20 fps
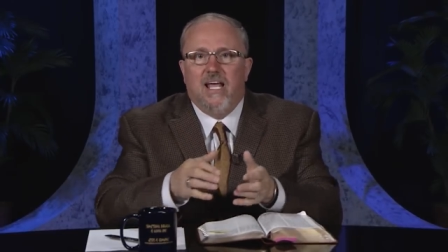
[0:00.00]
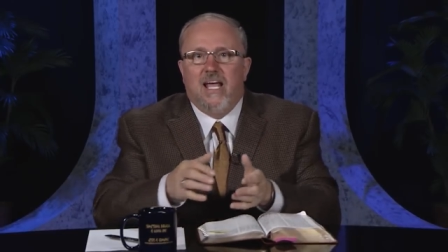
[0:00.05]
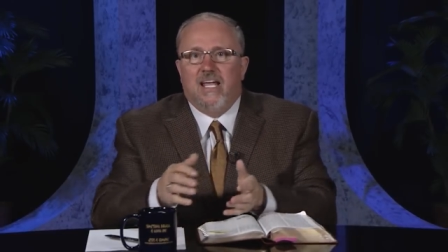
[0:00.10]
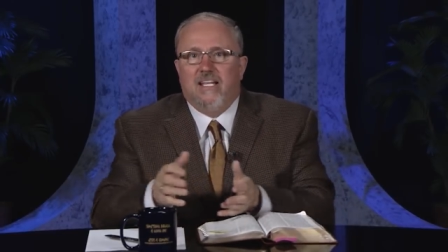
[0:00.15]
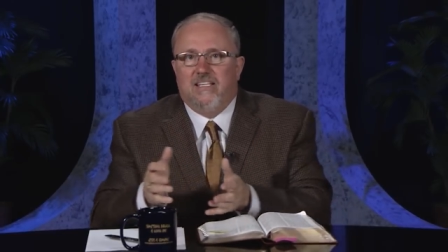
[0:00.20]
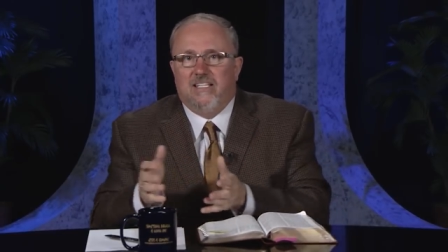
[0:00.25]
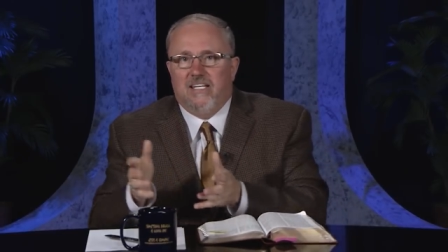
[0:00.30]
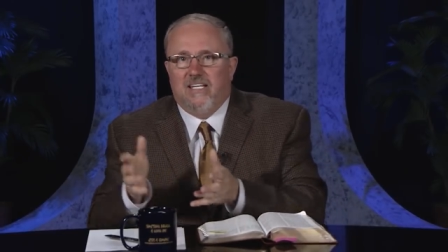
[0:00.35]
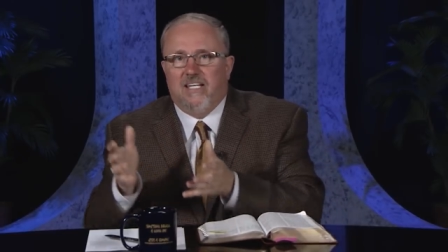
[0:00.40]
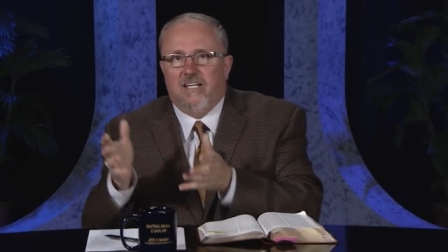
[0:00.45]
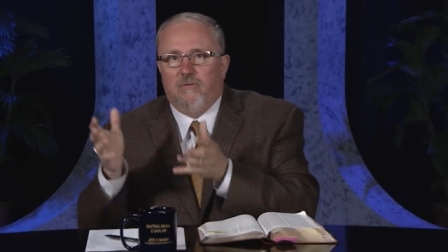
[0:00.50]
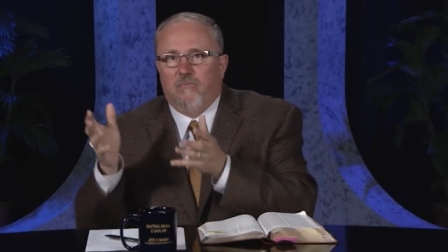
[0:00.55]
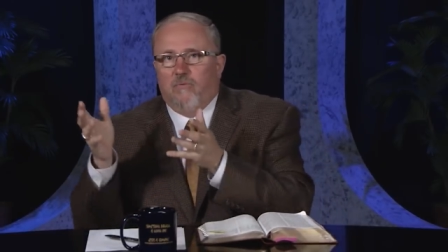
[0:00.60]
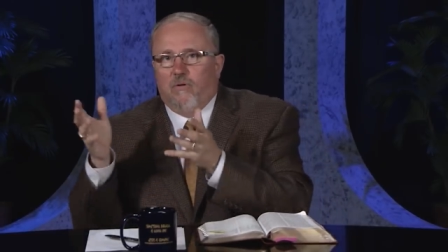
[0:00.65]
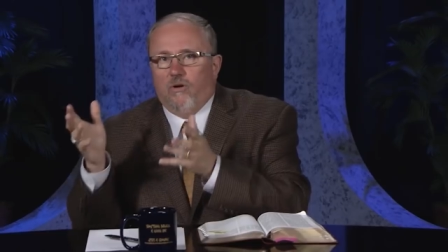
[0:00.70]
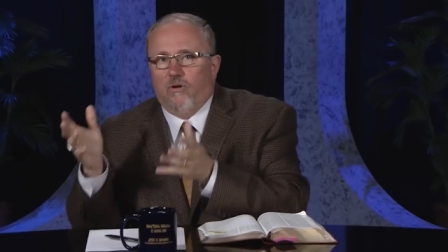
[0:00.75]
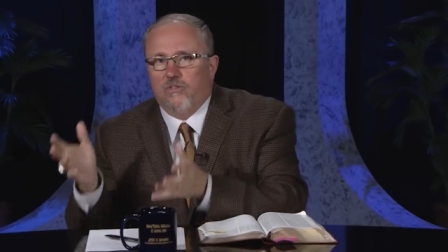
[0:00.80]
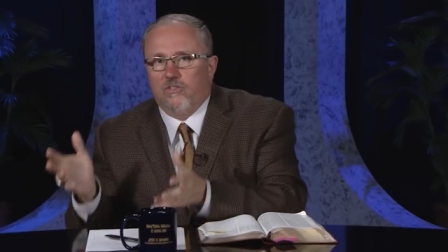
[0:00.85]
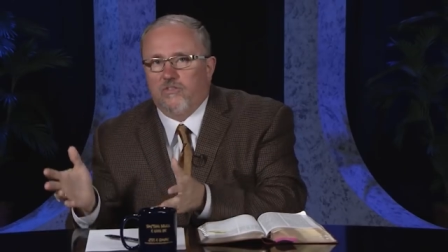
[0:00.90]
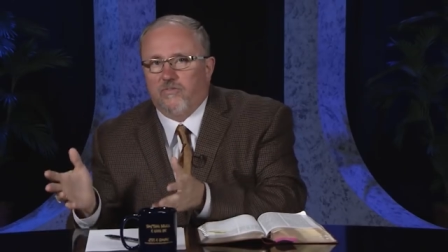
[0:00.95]
And then he
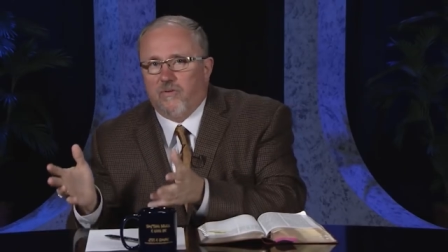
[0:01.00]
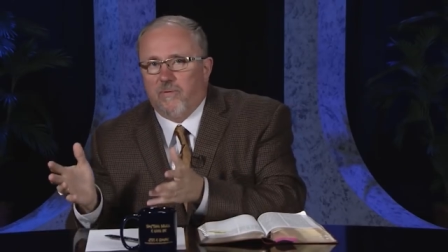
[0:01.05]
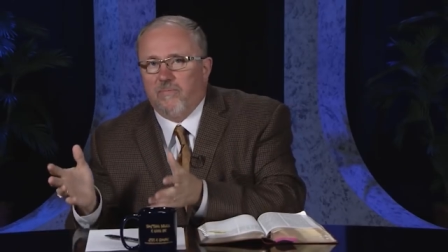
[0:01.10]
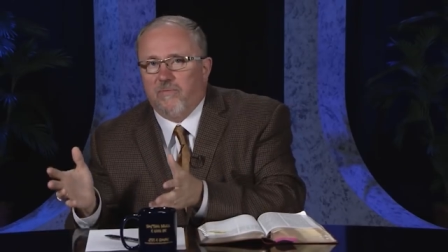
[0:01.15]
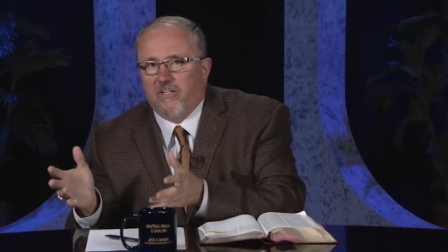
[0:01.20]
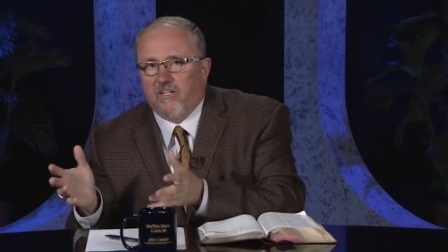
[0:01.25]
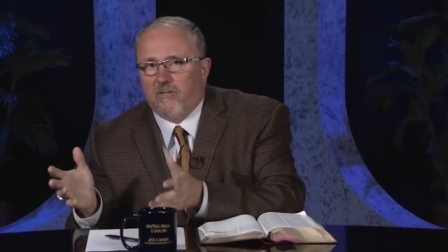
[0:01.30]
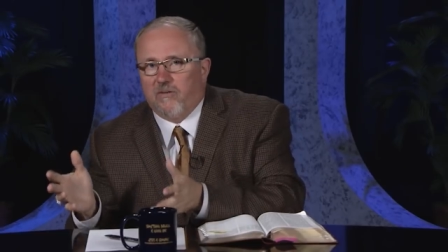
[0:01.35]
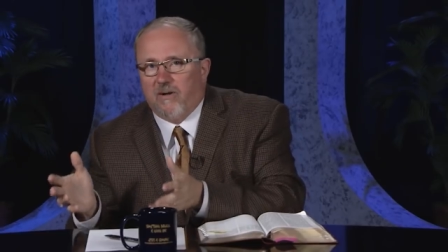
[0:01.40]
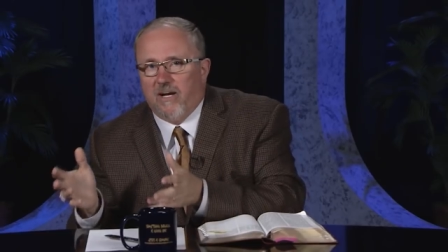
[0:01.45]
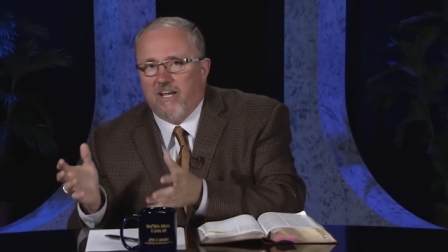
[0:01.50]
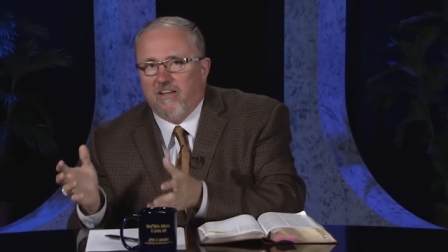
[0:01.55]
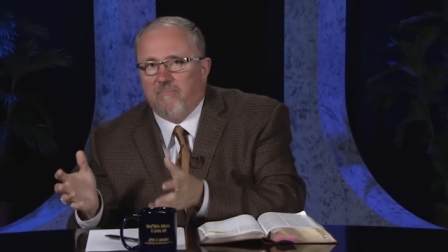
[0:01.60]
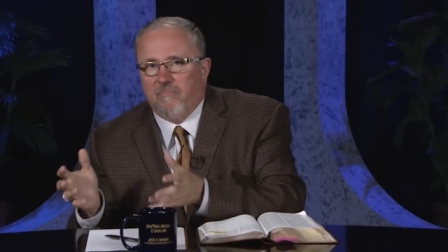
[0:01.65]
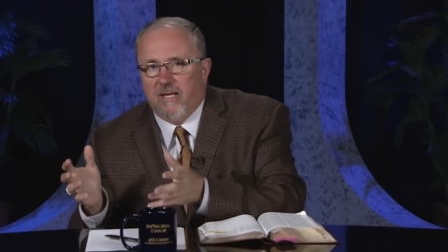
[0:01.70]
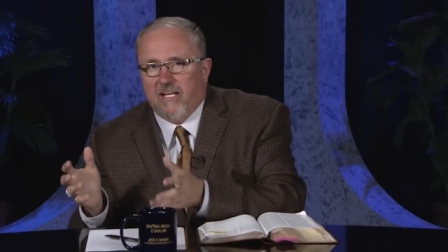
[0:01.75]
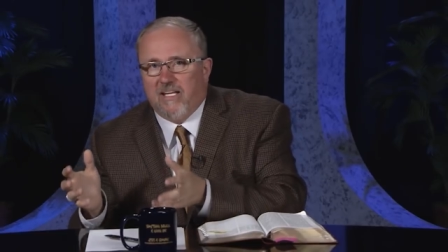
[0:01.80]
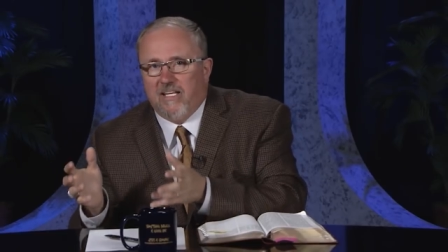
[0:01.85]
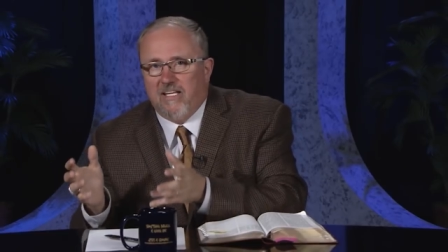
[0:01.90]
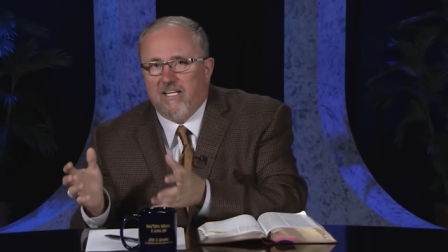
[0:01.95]
rose from the grave,
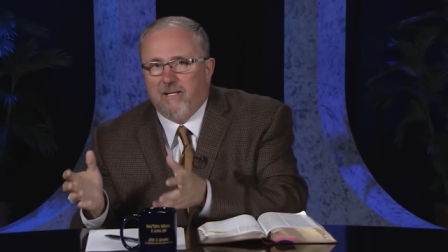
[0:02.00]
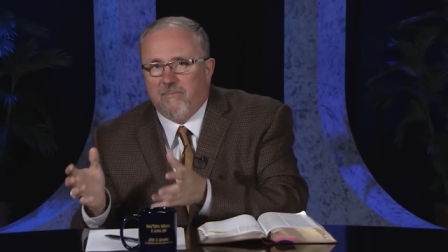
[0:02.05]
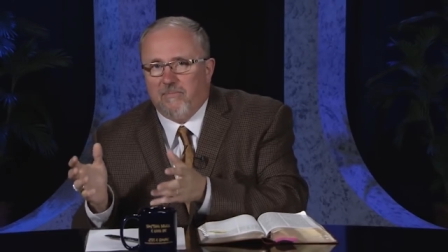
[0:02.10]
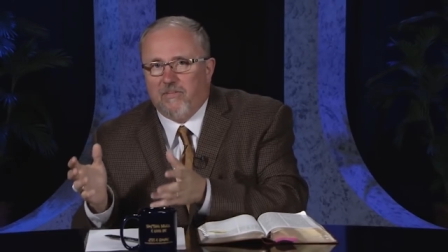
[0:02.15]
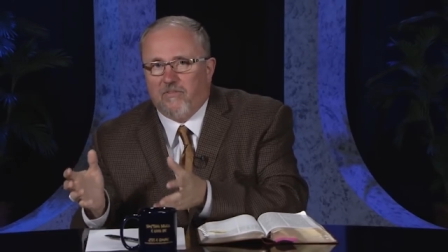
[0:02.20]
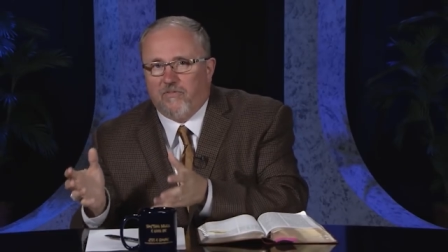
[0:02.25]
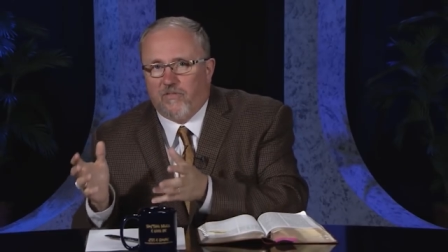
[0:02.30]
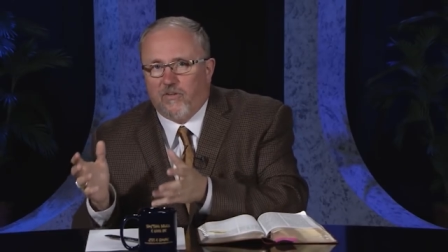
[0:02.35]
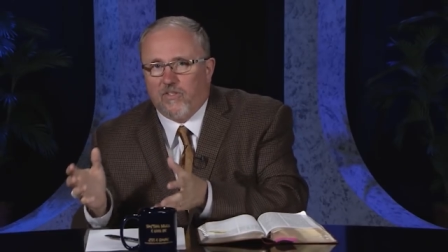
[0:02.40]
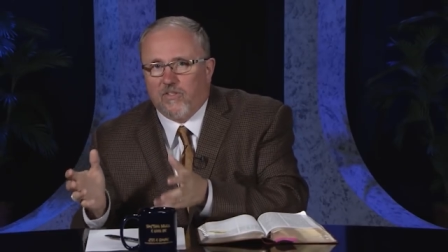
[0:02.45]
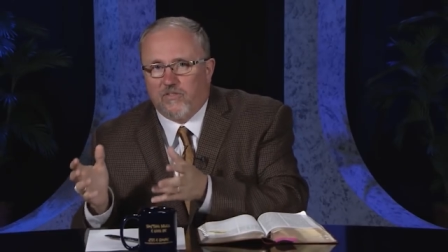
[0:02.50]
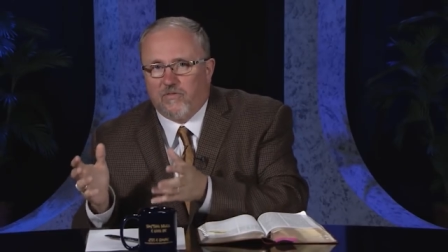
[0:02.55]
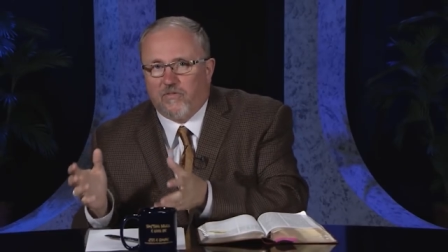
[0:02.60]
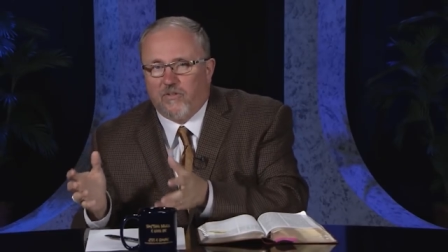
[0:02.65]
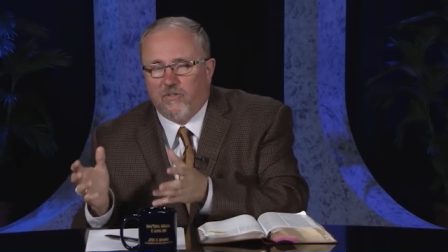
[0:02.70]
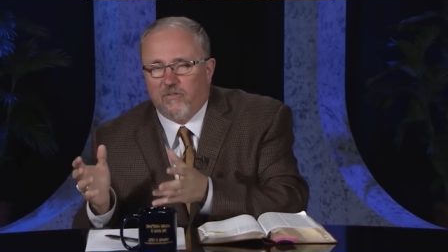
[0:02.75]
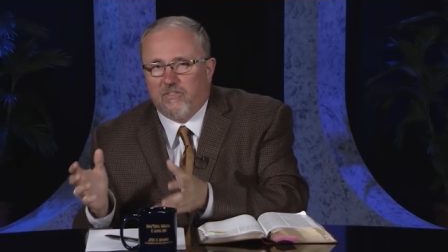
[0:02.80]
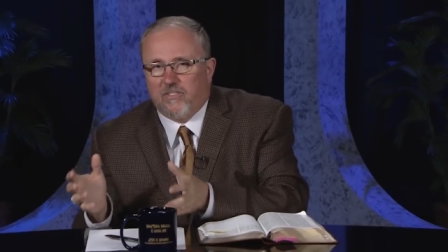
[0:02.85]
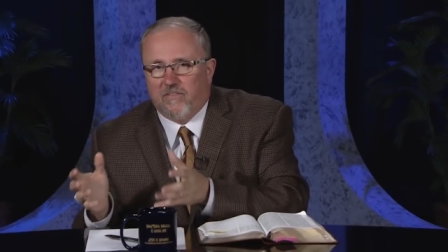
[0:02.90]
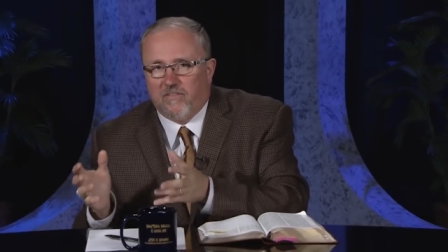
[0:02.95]
making him the first
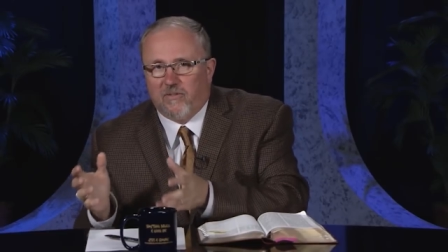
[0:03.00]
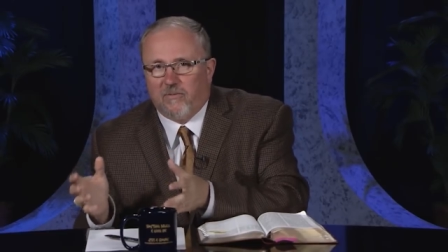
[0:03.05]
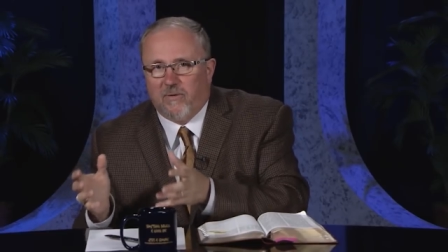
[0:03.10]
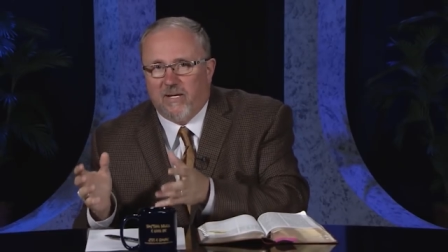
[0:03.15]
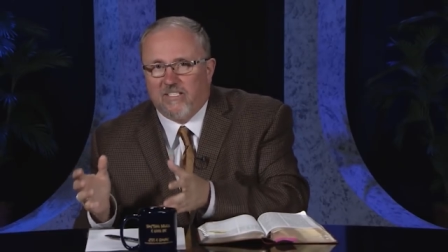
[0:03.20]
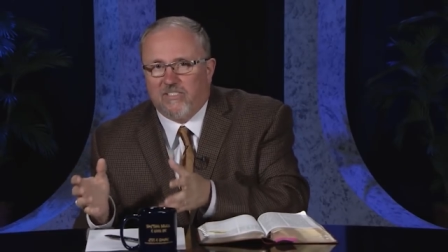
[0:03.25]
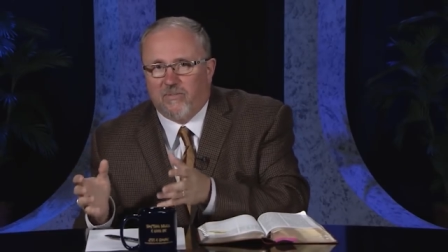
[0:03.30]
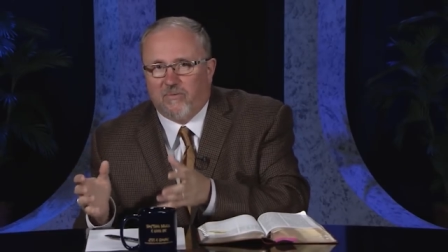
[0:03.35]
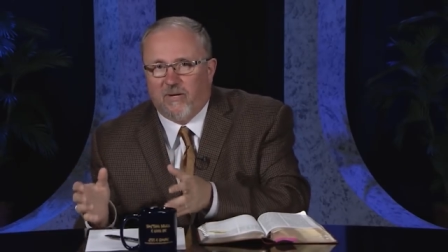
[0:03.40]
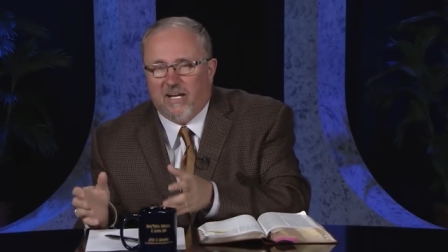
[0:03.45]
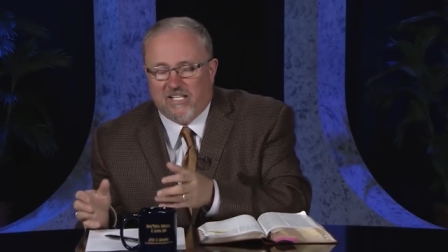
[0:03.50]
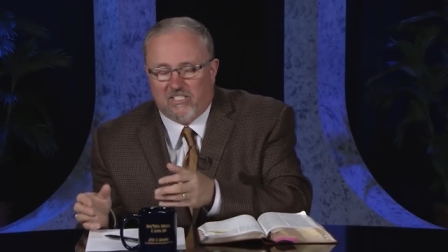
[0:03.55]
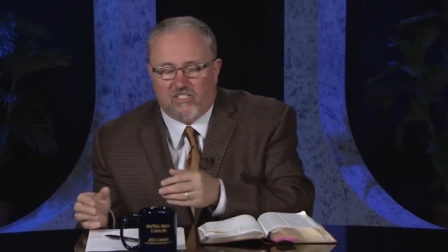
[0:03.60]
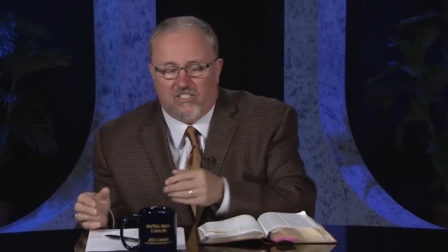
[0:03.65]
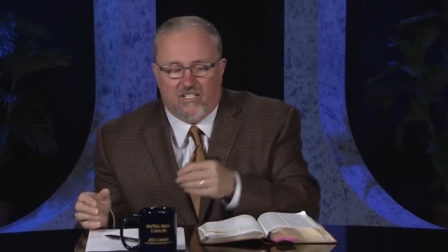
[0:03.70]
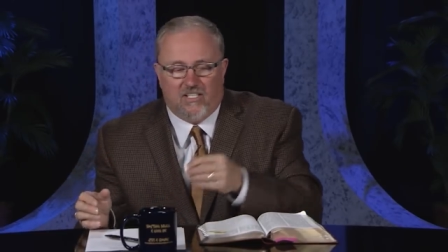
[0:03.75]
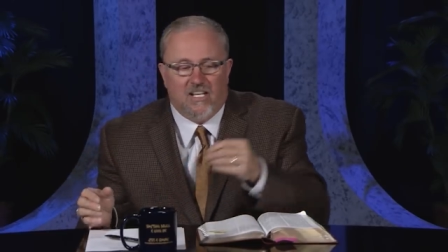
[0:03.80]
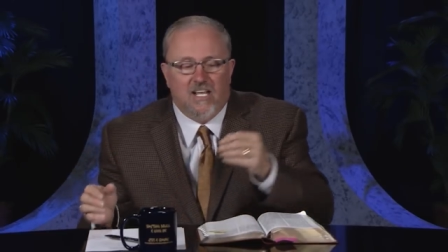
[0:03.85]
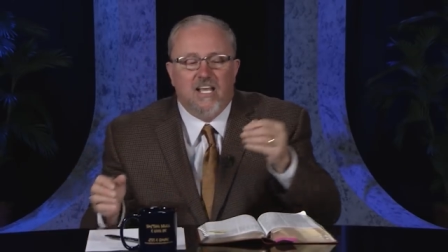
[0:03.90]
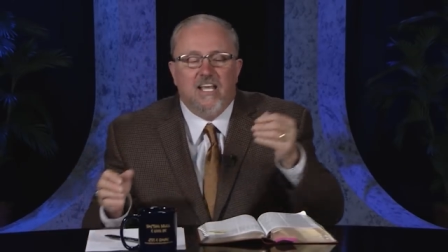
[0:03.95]
fruits of the
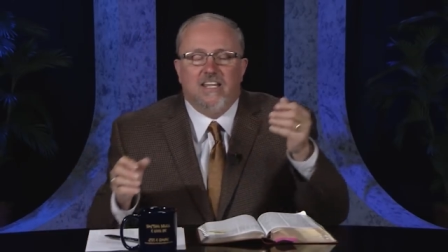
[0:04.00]
resurrection.